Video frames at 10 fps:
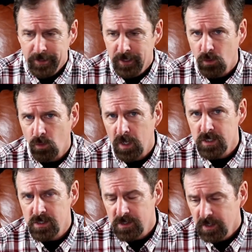You know,
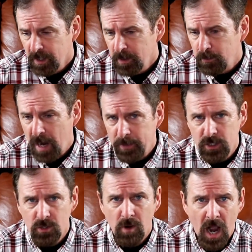one's
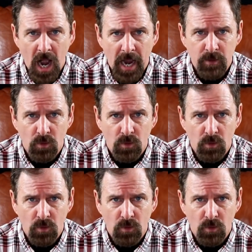probably too high,